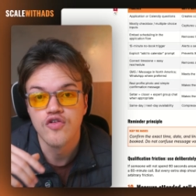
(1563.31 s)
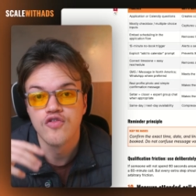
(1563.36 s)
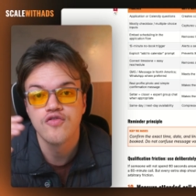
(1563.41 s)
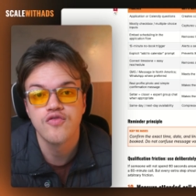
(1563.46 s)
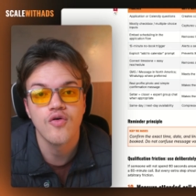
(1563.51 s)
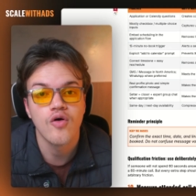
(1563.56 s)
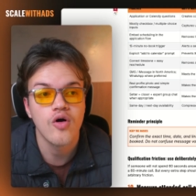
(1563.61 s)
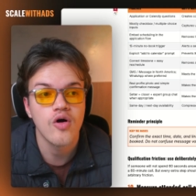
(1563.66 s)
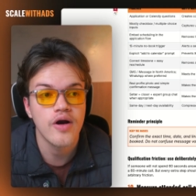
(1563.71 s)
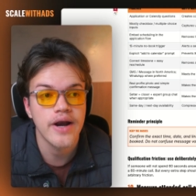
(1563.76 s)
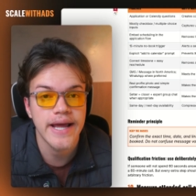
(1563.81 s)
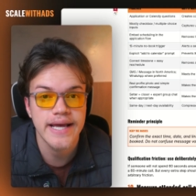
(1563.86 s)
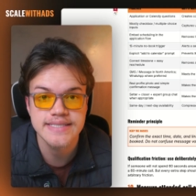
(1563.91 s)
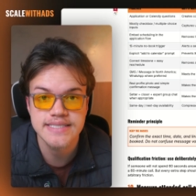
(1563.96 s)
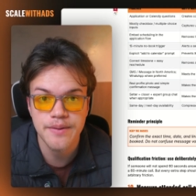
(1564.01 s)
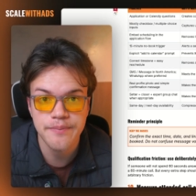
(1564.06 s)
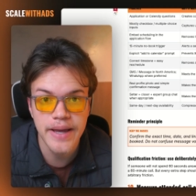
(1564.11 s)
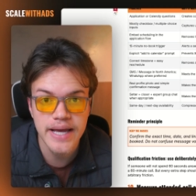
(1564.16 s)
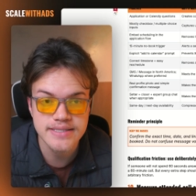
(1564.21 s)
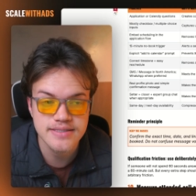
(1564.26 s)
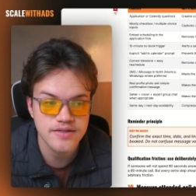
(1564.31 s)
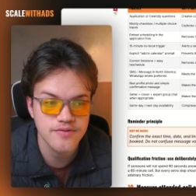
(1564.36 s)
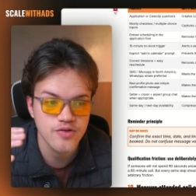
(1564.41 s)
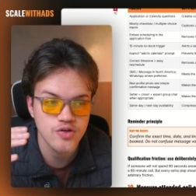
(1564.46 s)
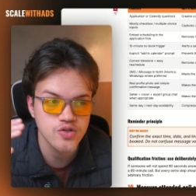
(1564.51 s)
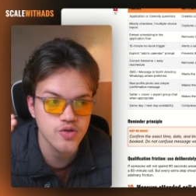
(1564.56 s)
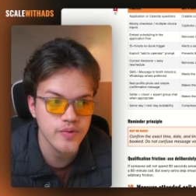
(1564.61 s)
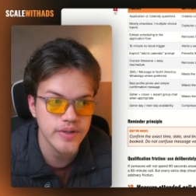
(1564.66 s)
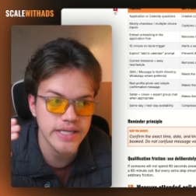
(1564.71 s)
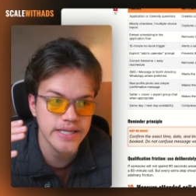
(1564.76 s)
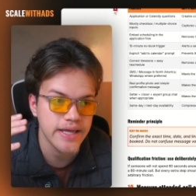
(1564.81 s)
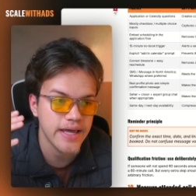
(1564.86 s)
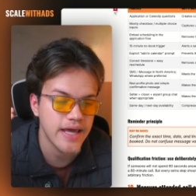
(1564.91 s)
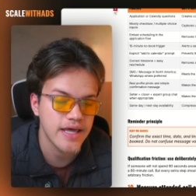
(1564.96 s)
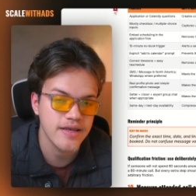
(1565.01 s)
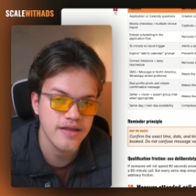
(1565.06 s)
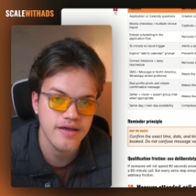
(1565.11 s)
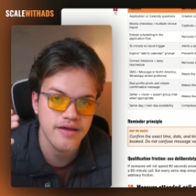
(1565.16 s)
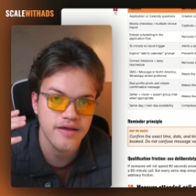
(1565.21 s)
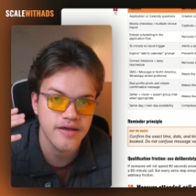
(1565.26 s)
For SMS, if you're doing
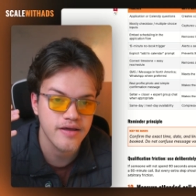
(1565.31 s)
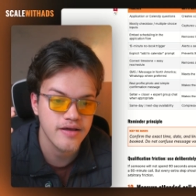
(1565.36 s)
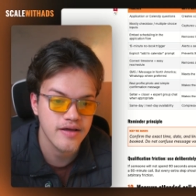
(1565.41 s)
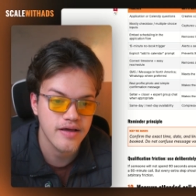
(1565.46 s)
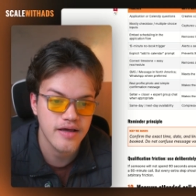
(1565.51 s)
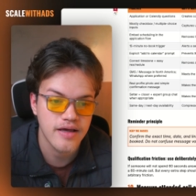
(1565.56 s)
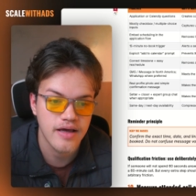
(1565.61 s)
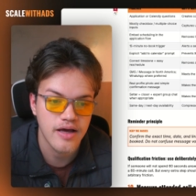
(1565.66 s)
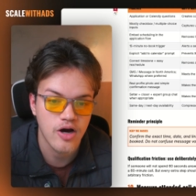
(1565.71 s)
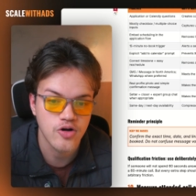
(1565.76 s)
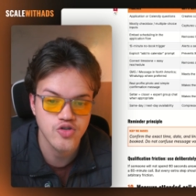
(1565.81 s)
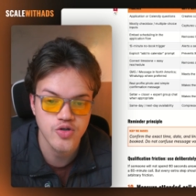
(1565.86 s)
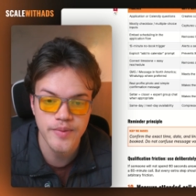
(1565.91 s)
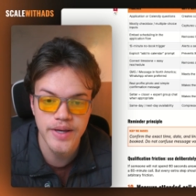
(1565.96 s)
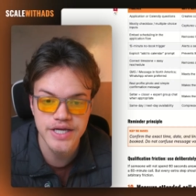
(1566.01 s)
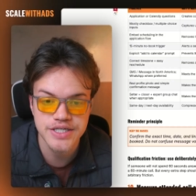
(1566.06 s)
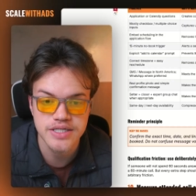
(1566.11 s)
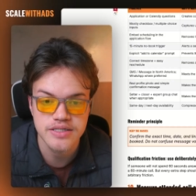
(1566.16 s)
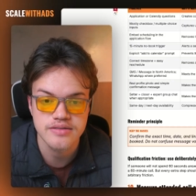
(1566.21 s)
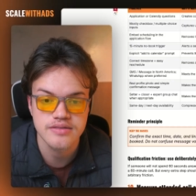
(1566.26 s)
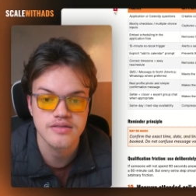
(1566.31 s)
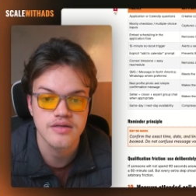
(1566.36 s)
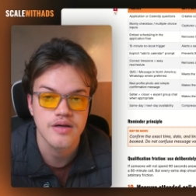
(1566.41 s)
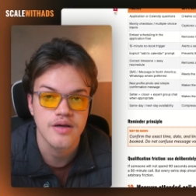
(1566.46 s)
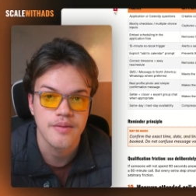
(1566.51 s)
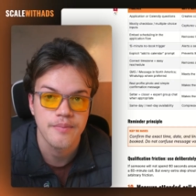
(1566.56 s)
any automations,